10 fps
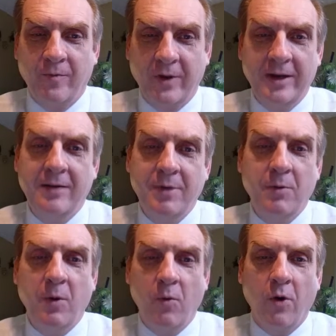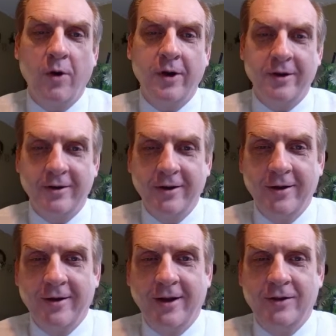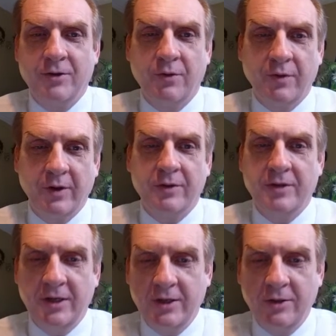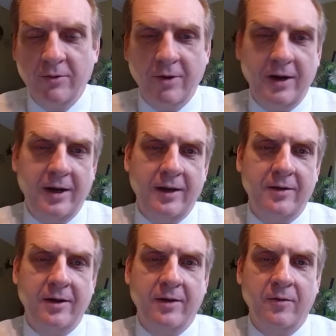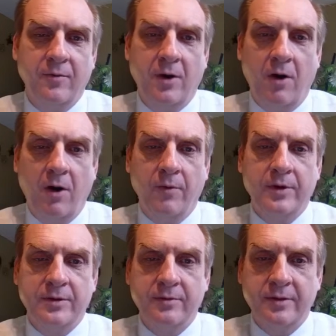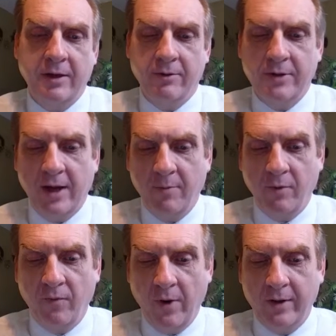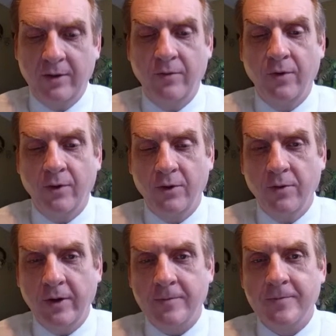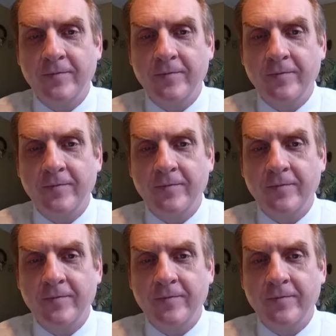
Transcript: they need to be rewarded, and so that they continue and will always stay on top of what they're doing.